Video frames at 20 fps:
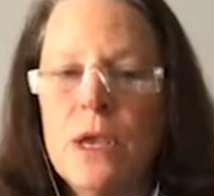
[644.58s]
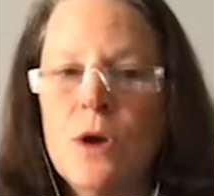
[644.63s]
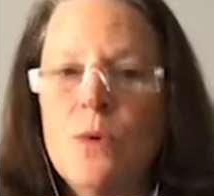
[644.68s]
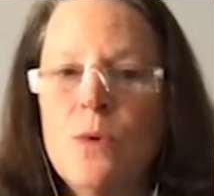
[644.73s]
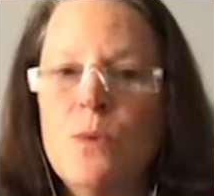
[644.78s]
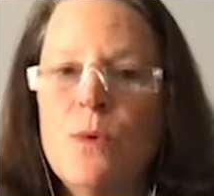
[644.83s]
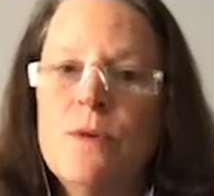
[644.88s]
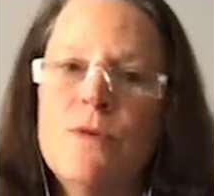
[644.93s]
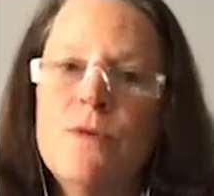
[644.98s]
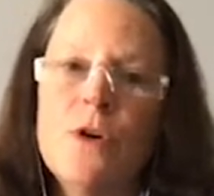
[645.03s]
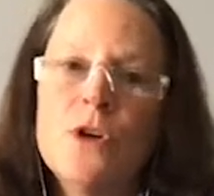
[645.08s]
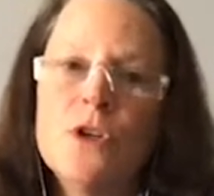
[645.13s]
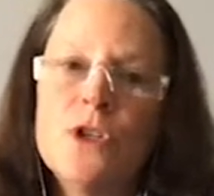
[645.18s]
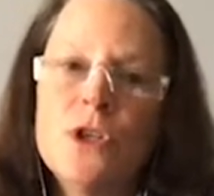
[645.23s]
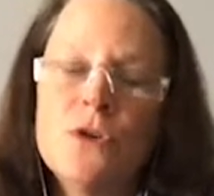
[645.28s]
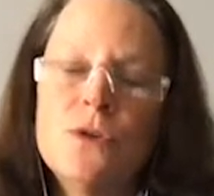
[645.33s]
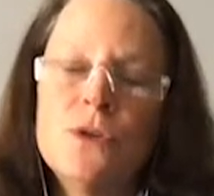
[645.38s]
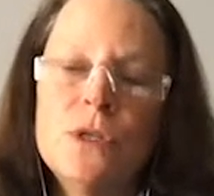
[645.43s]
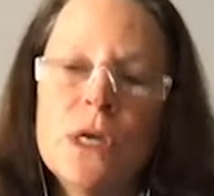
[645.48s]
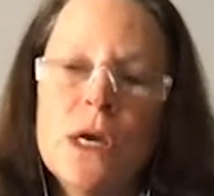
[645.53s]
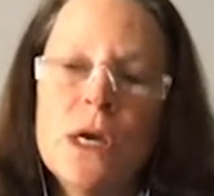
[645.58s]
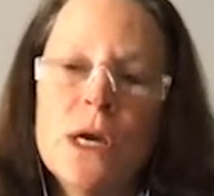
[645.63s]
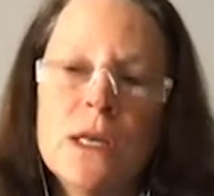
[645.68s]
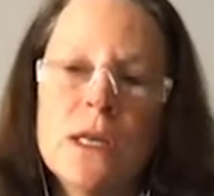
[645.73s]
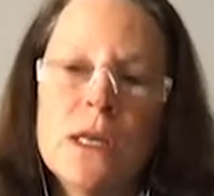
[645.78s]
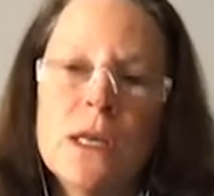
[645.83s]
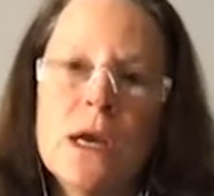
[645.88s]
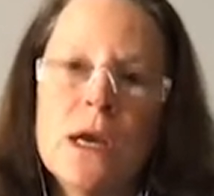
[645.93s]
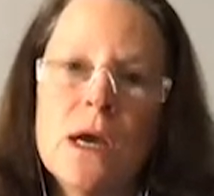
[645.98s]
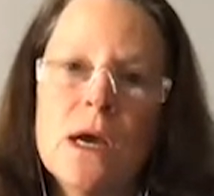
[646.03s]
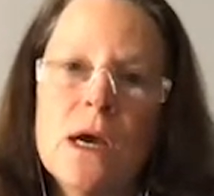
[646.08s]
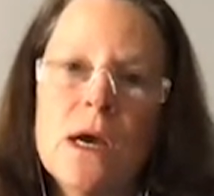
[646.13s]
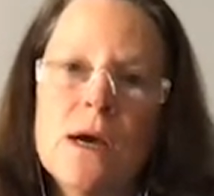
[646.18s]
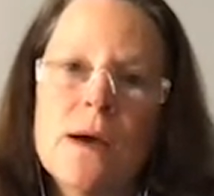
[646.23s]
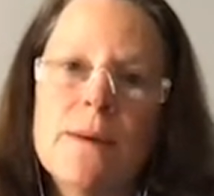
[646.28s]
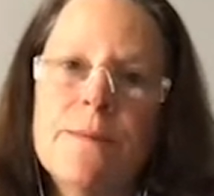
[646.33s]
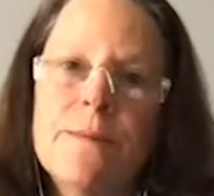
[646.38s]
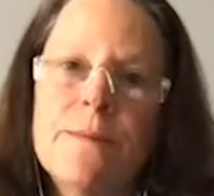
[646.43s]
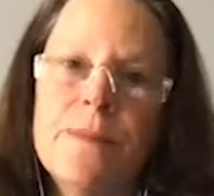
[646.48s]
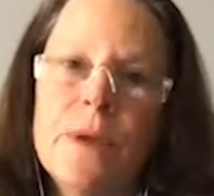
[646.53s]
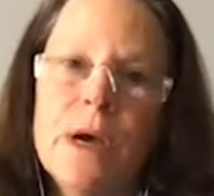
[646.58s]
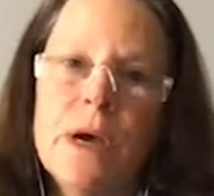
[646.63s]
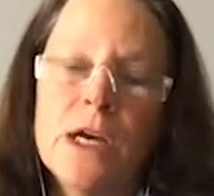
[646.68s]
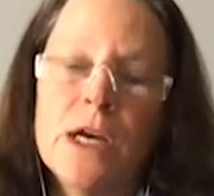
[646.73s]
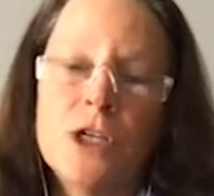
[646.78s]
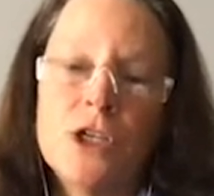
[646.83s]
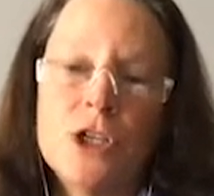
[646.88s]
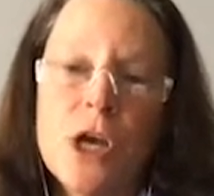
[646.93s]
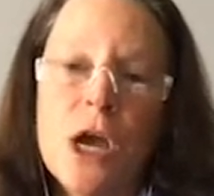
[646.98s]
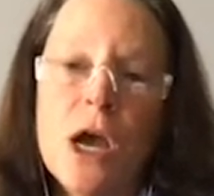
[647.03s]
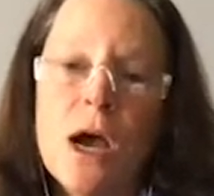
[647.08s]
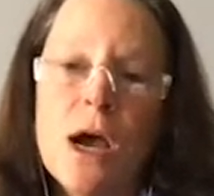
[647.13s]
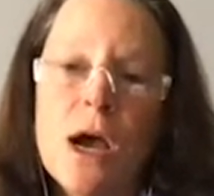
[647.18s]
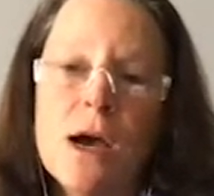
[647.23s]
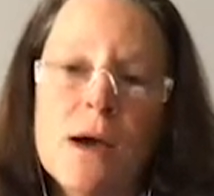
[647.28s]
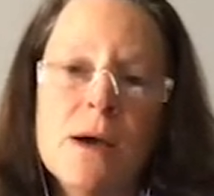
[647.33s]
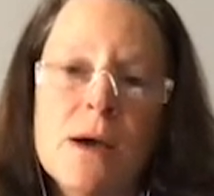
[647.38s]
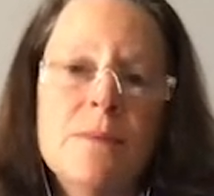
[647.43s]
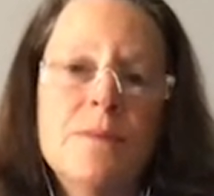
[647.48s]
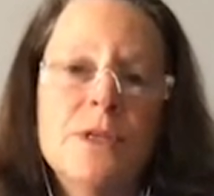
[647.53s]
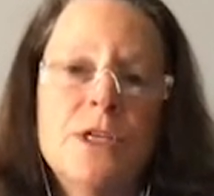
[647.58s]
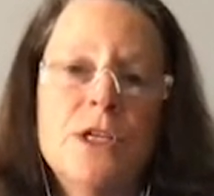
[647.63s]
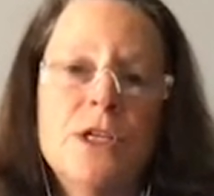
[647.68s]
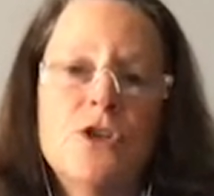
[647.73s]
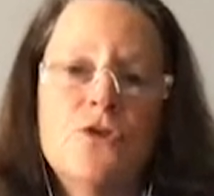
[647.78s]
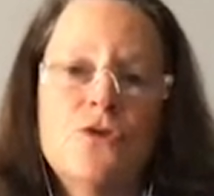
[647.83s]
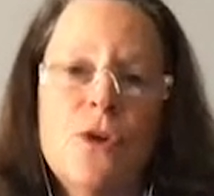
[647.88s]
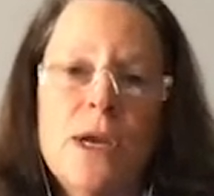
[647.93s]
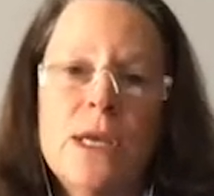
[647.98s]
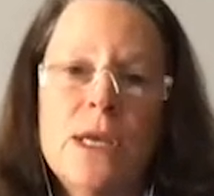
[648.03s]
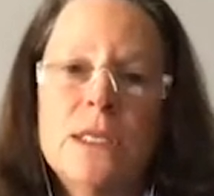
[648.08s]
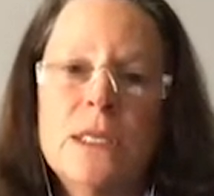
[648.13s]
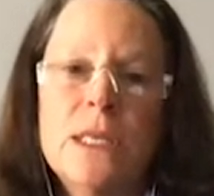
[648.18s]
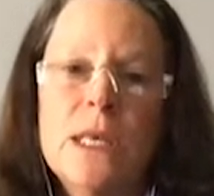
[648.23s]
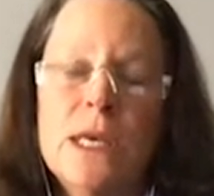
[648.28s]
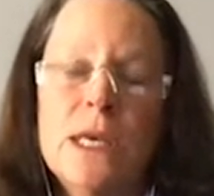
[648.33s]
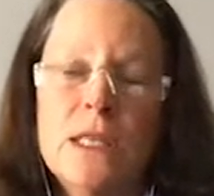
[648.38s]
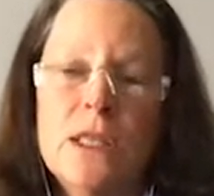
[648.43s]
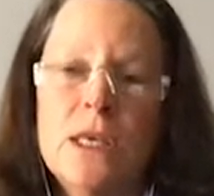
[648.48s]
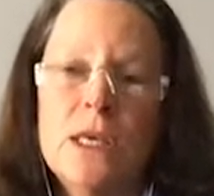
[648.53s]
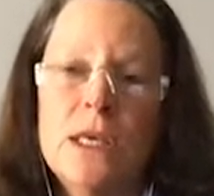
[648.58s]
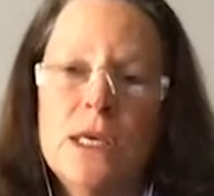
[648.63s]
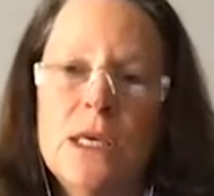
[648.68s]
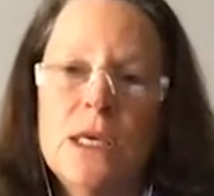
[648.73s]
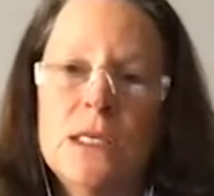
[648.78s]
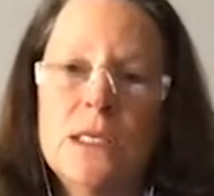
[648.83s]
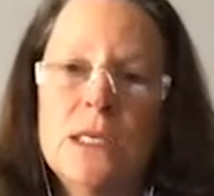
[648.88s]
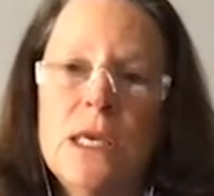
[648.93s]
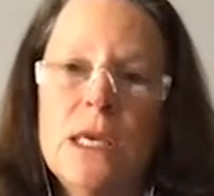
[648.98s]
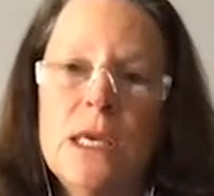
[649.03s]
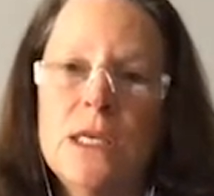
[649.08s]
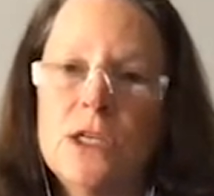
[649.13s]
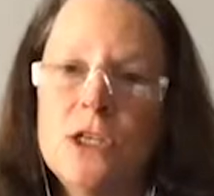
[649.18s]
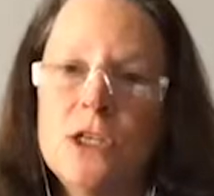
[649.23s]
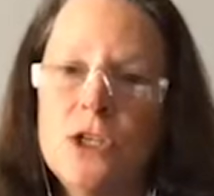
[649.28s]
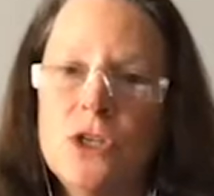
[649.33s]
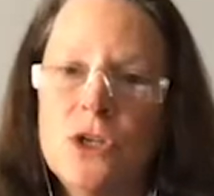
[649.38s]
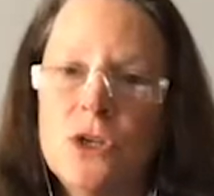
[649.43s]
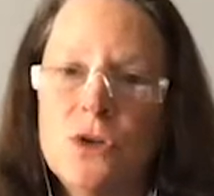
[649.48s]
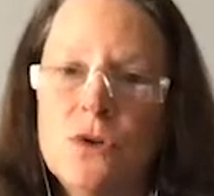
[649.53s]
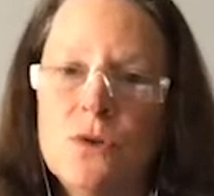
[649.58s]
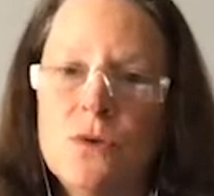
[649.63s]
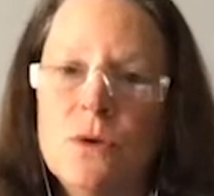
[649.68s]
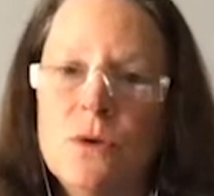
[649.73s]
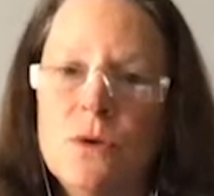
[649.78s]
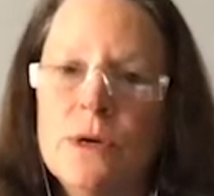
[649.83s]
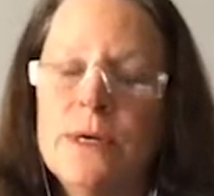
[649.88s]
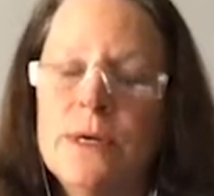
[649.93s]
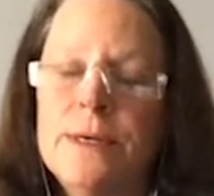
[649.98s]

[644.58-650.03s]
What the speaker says: We've also done a job to translate these into